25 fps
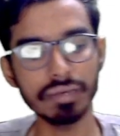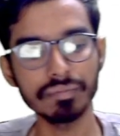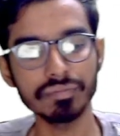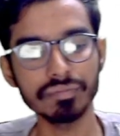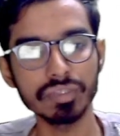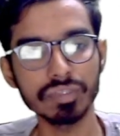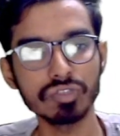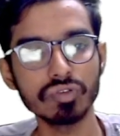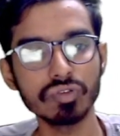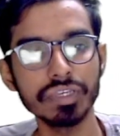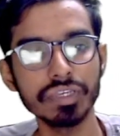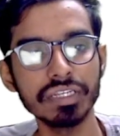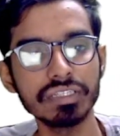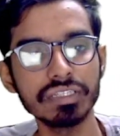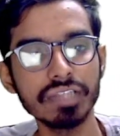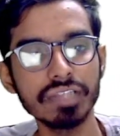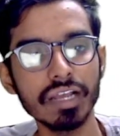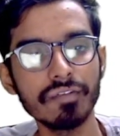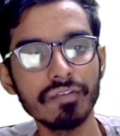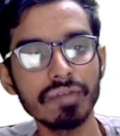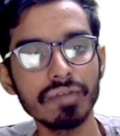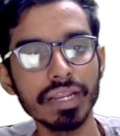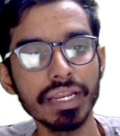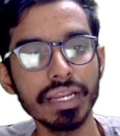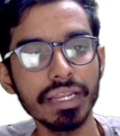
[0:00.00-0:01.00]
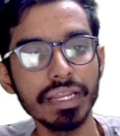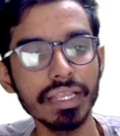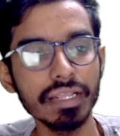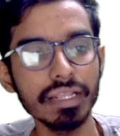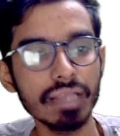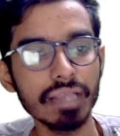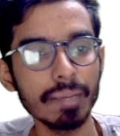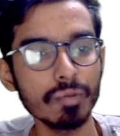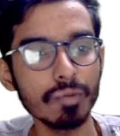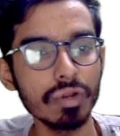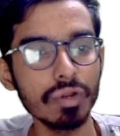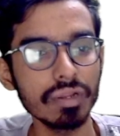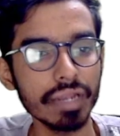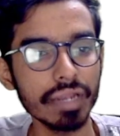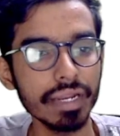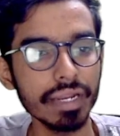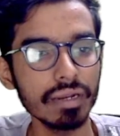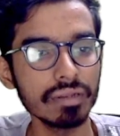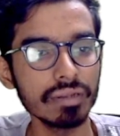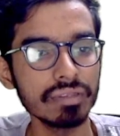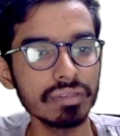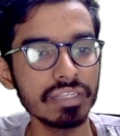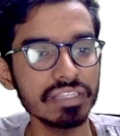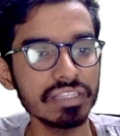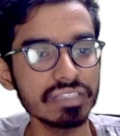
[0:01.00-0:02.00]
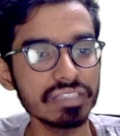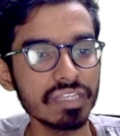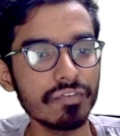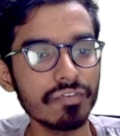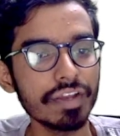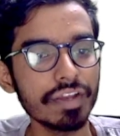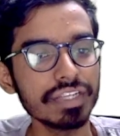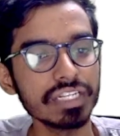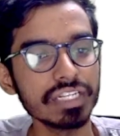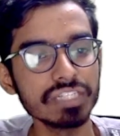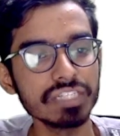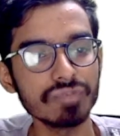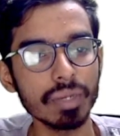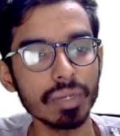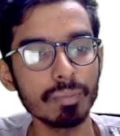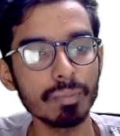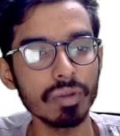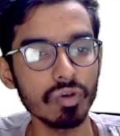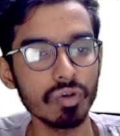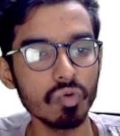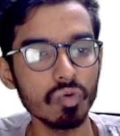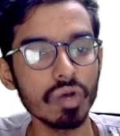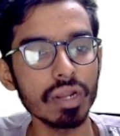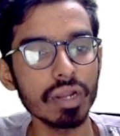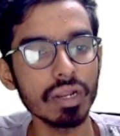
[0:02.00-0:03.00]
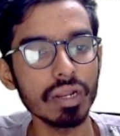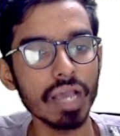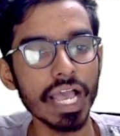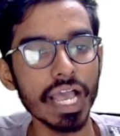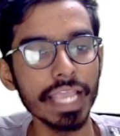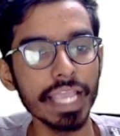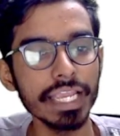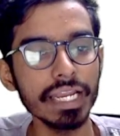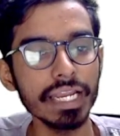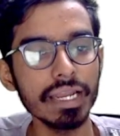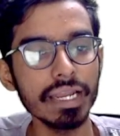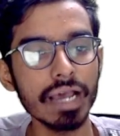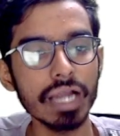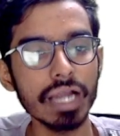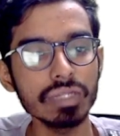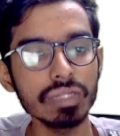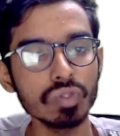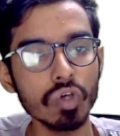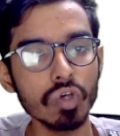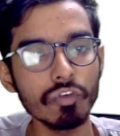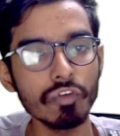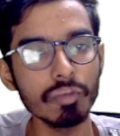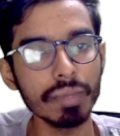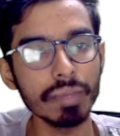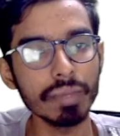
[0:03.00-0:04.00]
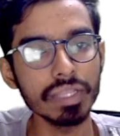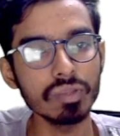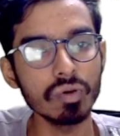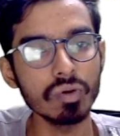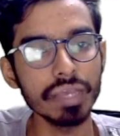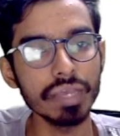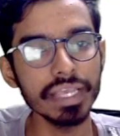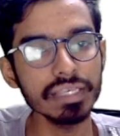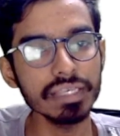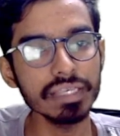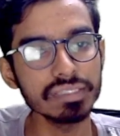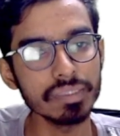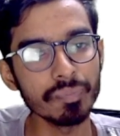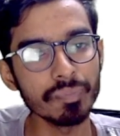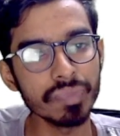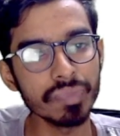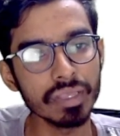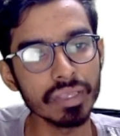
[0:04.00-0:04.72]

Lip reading: So instead of writing, I'm going to write these definitions from now on. I dot dou b by dou x.